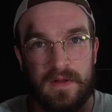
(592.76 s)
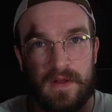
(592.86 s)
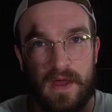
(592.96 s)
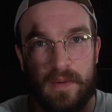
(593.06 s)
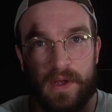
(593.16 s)

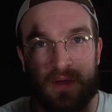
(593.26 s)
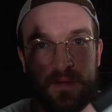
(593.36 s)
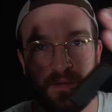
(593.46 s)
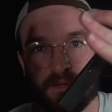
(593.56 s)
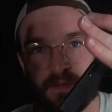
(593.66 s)
there we are.
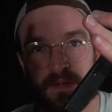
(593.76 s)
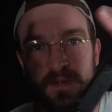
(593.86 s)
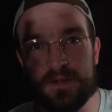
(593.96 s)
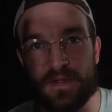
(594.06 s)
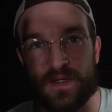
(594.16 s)

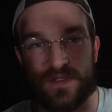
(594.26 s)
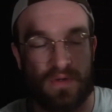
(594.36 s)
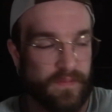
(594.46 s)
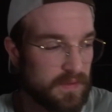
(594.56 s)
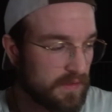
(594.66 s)
It's
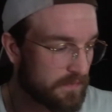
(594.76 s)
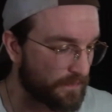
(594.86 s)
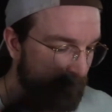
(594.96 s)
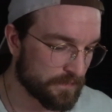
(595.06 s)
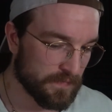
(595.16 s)
all apart.
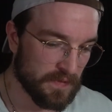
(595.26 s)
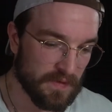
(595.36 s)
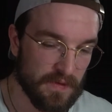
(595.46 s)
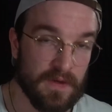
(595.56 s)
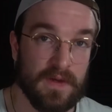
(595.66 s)

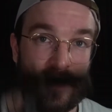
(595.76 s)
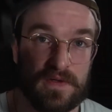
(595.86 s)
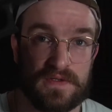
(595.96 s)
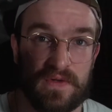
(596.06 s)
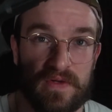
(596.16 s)

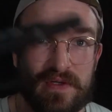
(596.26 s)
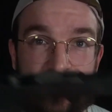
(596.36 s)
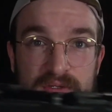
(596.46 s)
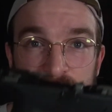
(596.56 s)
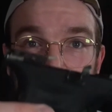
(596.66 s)
So this